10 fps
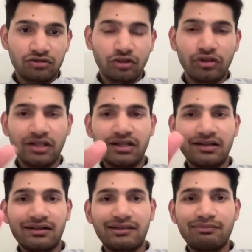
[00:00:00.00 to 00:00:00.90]
So you
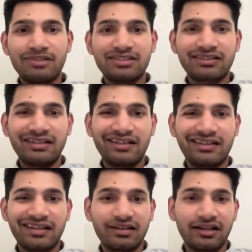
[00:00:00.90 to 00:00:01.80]
can basically
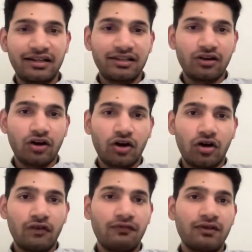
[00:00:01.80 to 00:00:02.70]
take an idea
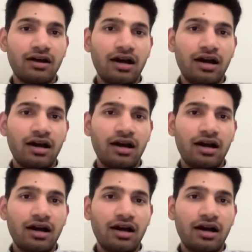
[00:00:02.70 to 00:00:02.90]
of